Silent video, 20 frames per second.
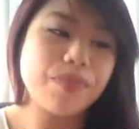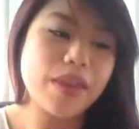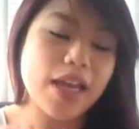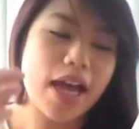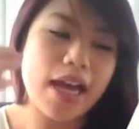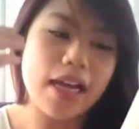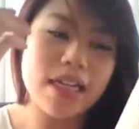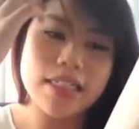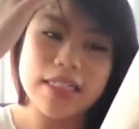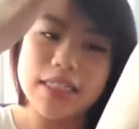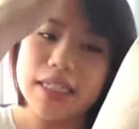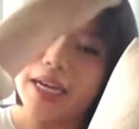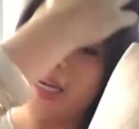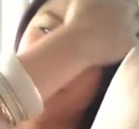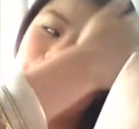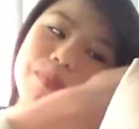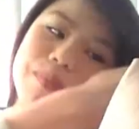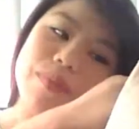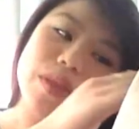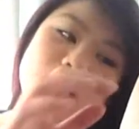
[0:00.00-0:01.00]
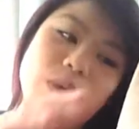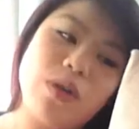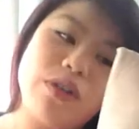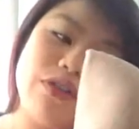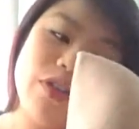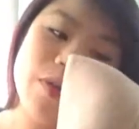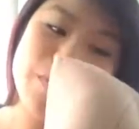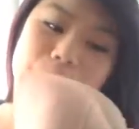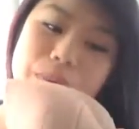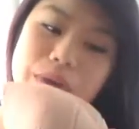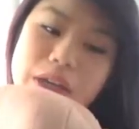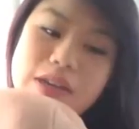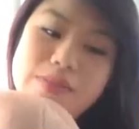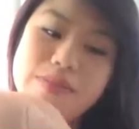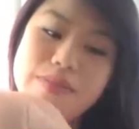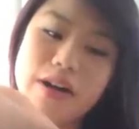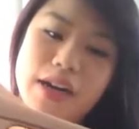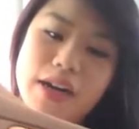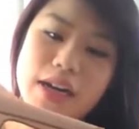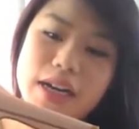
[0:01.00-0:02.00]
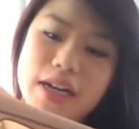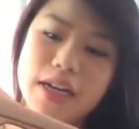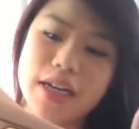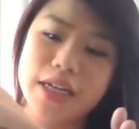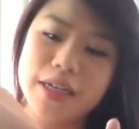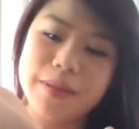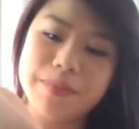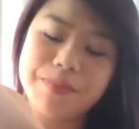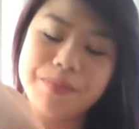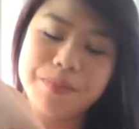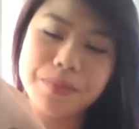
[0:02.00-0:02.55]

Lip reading: And they were from Primark.